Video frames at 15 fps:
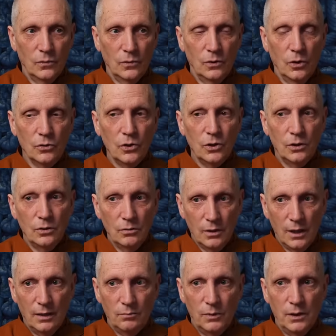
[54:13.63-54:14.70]
notion that you
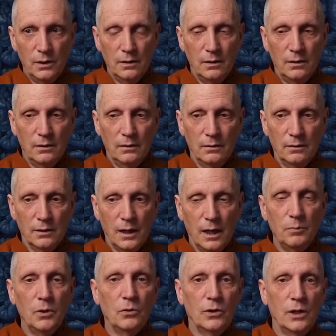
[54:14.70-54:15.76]
can't be,
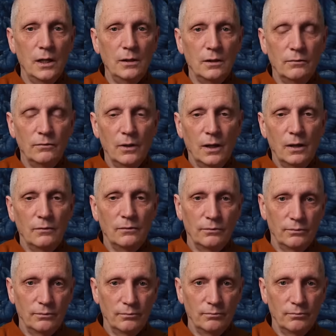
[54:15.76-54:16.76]
can't be ordained if you have